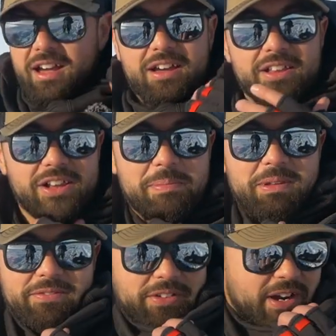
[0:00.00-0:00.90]
Uh, a little
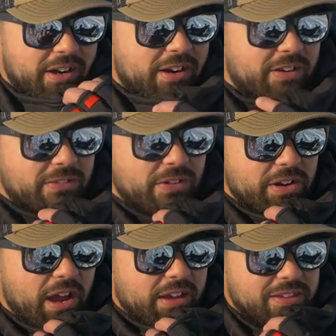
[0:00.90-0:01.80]
update for for
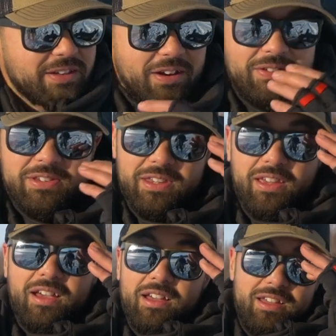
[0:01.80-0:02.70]
you guys.
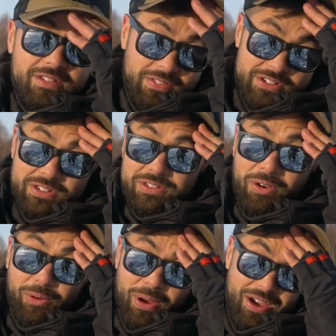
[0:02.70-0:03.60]
Obviously, uh, fishing is
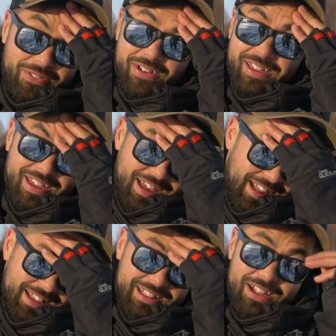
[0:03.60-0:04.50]
going well.
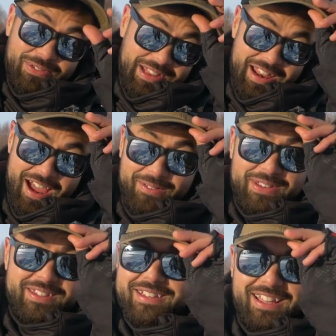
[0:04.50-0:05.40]
I love when that
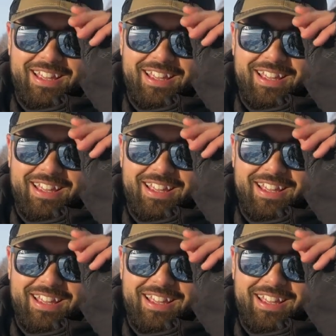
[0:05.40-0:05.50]
happens.